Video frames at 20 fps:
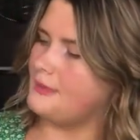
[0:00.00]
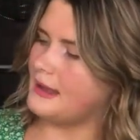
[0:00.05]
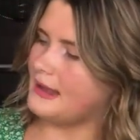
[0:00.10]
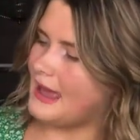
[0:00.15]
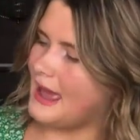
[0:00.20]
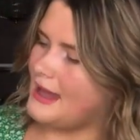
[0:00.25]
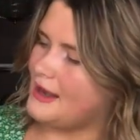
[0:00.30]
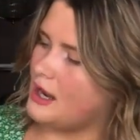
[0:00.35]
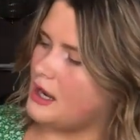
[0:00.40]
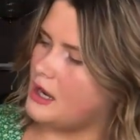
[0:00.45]
but
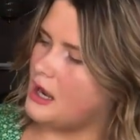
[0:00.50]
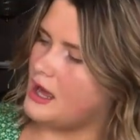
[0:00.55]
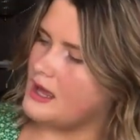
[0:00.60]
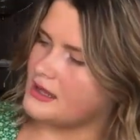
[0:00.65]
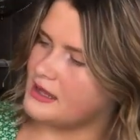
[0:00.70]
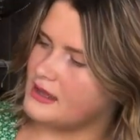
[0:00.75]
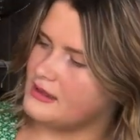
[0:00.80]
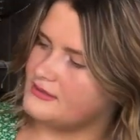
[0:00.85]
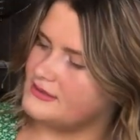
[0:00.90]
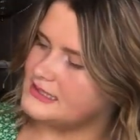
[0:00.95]
again I
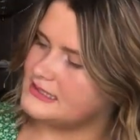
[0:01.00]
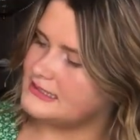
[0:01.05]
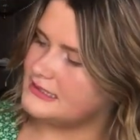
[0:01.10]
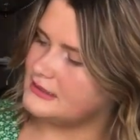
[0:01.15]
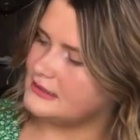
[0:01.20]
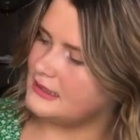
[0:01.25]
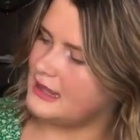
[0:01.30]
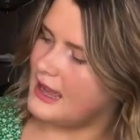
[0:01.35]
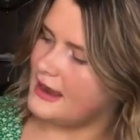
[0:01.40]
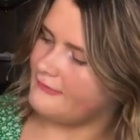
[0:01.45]
like this
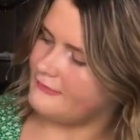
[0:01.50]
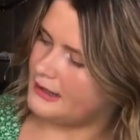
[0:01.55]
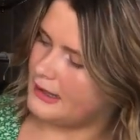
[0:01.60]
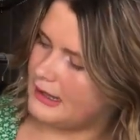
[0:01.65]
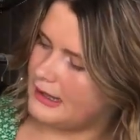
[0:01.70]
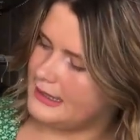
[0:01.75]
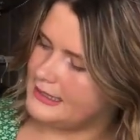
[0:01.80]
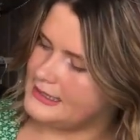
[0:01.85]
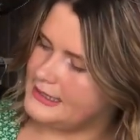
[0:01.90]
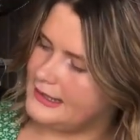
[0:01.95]
little
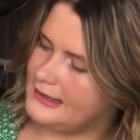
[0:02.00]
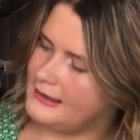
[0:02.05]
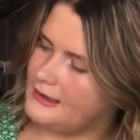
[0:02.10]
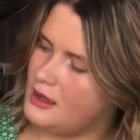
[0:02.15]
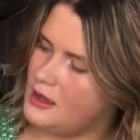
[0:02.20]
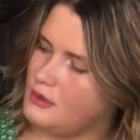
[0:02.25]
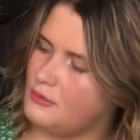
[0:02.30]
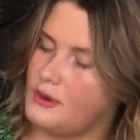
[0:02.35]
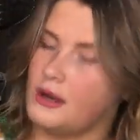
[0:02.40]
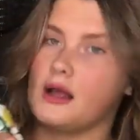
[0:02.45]
area here
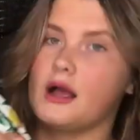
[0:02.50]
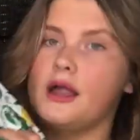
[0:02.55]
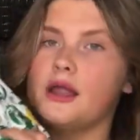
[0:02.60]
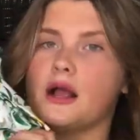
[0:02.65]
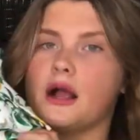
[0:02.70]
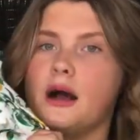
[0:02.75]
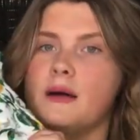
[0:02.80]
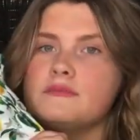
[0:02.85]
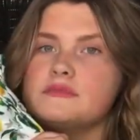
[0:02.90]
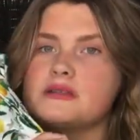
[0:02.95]
where it
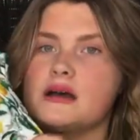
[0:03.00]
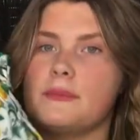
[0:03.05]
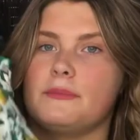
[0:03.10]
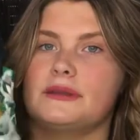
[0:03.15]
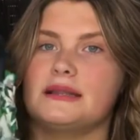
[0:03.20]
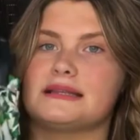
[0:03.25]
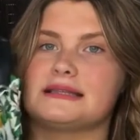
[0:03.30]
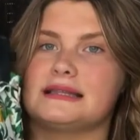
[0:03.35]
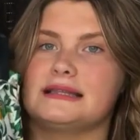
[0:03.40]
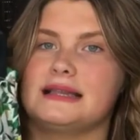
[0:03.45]
kind of comes
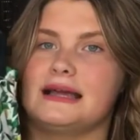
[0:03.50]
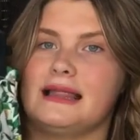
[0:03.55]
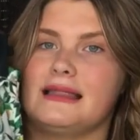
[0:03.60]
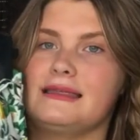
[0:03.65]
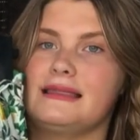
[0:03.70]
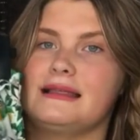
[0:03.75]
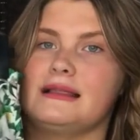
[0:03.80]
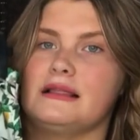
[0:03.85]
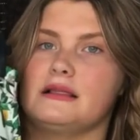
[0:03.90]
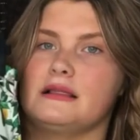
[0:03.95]
up and it's a
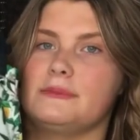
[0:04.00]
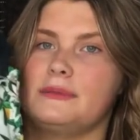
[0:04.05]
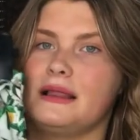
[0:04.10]
little,